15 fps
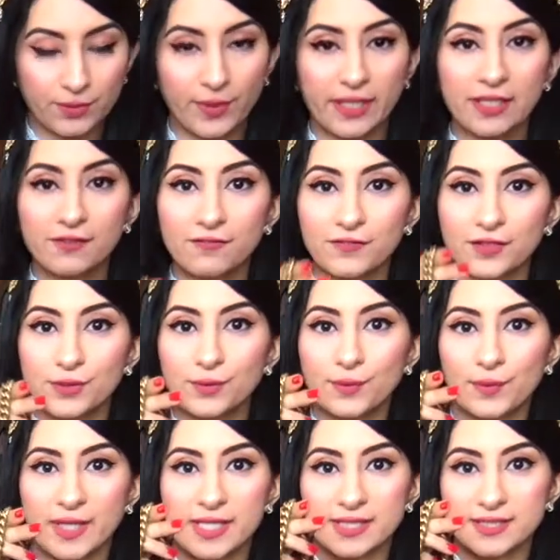quite a few
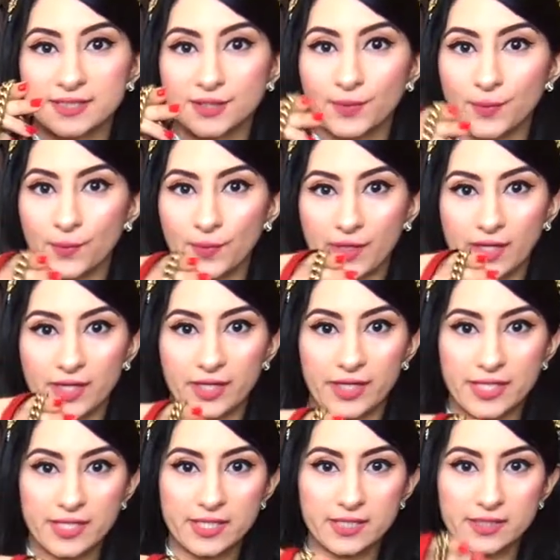ways to wear
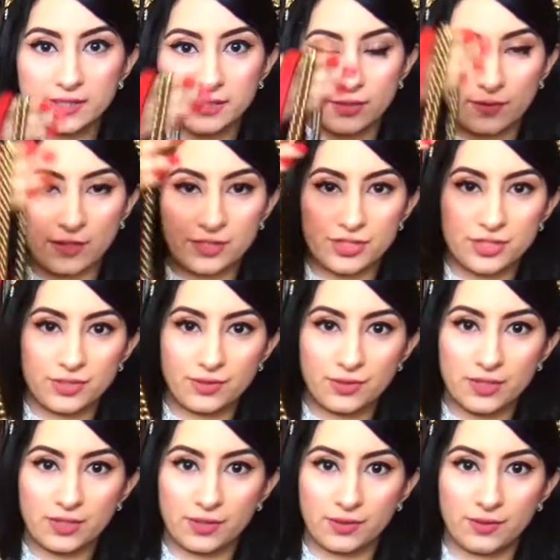it, so I'll show
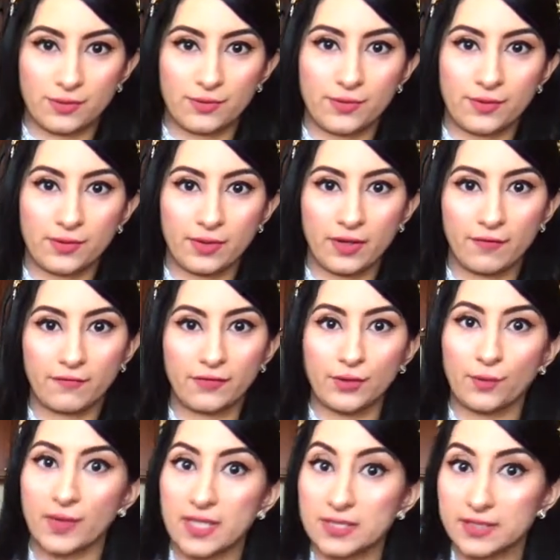you a few
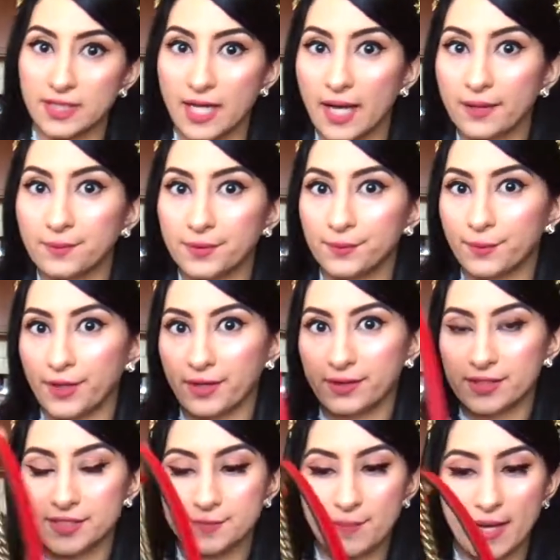ways that I would wear
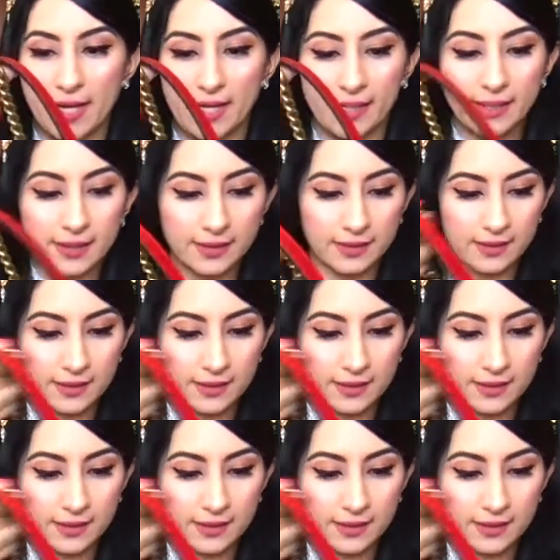this bag.